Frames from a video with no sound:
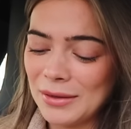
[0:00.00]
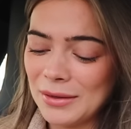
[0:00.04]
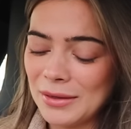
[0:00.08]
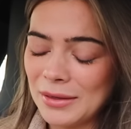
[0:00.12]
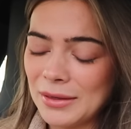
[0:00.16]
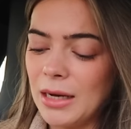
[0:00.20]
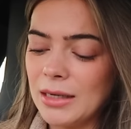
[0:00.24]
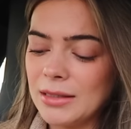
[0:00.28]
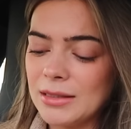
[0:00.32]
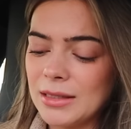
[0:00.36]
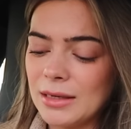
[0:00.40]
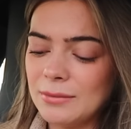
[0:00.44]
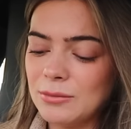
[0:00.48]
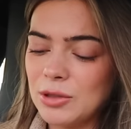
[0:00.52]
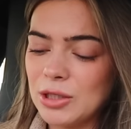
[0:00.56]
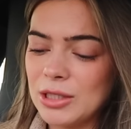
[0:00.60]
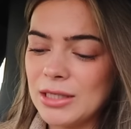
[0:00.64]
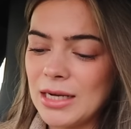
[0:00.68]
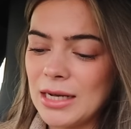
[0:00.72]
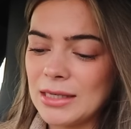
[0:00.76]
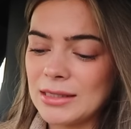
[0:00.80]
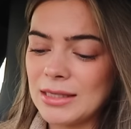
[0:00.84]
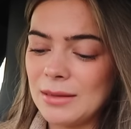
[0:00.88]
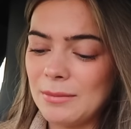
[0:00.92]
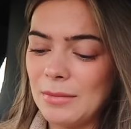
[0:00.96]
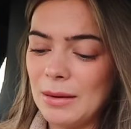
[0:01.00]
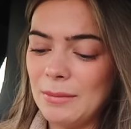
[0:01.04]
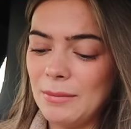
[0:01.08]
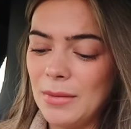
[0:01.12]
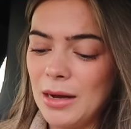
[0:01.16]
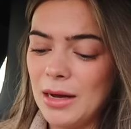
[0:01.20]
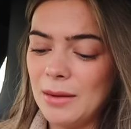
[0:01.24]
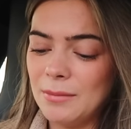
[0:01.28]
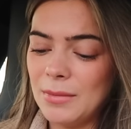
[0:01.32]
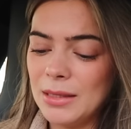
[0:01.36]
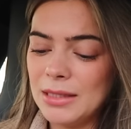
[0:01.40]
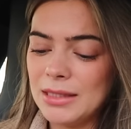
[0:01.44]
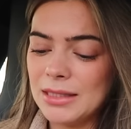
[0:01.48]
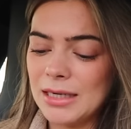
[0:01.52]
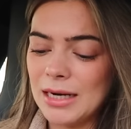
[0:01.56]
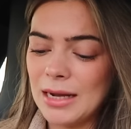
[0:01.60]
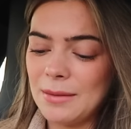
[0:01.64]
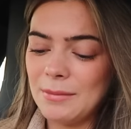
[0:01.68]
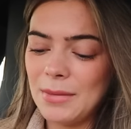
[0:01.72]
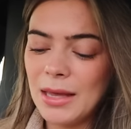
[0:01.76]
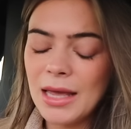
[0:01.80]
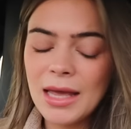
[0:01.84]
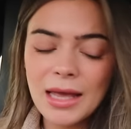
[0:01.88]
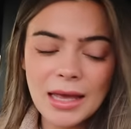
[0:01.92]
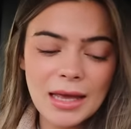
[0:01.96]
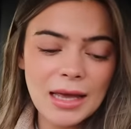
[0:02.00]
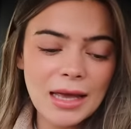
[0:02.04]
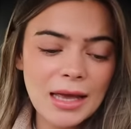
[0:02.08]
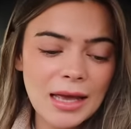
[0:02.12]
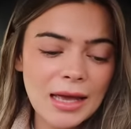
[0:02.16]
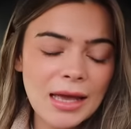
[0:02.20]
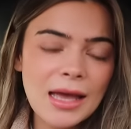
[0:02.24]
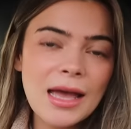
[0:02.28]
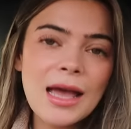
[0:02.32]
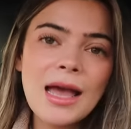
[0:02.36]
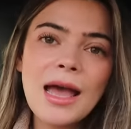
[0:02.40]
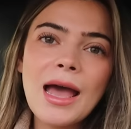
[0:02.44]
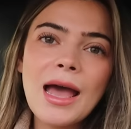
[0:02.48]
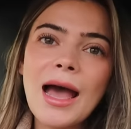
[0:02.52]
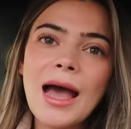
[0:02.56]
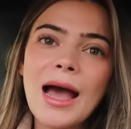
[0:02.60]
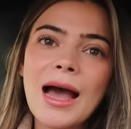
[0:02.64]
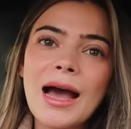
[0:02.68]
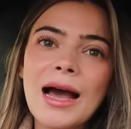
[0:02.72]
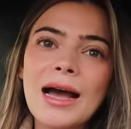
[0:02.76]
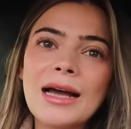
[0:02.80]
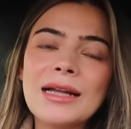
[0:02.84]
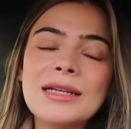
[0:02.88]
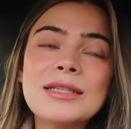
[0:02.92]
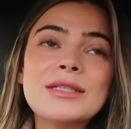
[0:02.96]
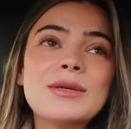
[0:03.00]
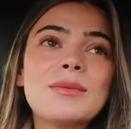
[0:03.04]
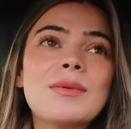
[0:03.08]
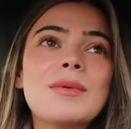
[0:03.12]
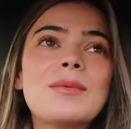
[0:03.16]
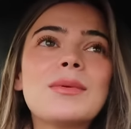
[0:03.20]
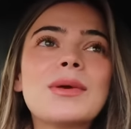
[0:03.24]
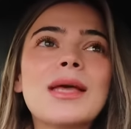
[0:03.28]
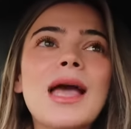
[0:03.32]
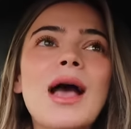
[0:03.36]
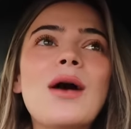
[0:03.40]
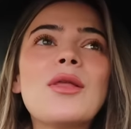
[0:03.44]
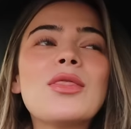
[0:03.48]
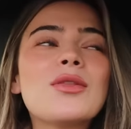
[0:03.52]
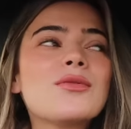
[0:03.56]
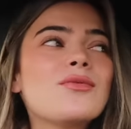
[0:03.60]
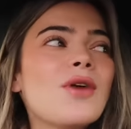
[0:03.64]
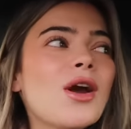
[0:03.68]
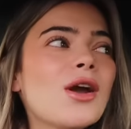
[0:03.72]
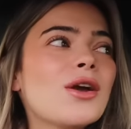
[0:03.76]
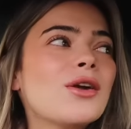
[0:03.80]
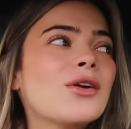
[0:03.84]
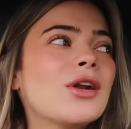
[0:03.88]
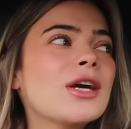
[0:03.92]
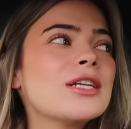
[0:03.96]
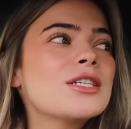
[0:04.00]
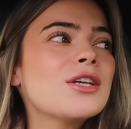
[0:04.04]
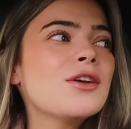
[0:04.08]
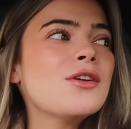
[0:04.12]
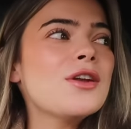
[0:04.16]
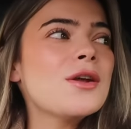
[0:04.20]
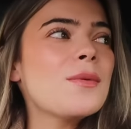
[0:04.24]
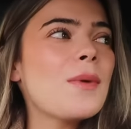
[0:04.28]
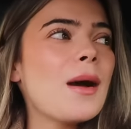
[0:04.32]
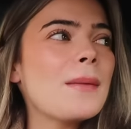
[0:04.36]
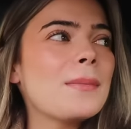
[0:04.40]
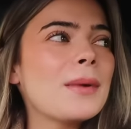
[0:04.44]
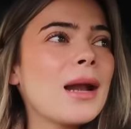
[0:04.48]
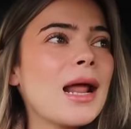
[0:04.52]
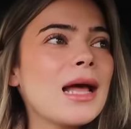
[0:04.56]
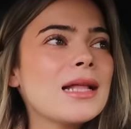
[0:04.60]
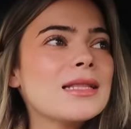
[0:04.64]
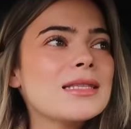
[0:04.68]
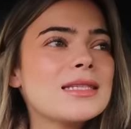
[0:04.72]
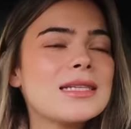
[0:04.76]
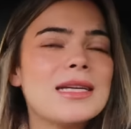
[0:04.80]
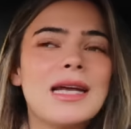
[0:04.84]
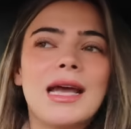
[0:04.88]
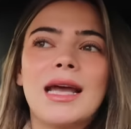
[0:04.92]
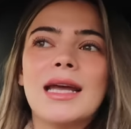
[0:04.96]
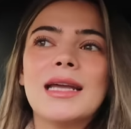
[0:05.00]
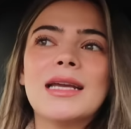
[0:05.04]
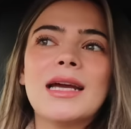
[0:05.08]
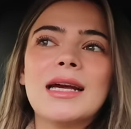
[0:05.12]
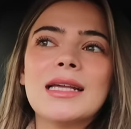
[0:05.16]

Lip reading: But I'm just texting my mum that I'm here and we will get on the road. I don't know our plan today.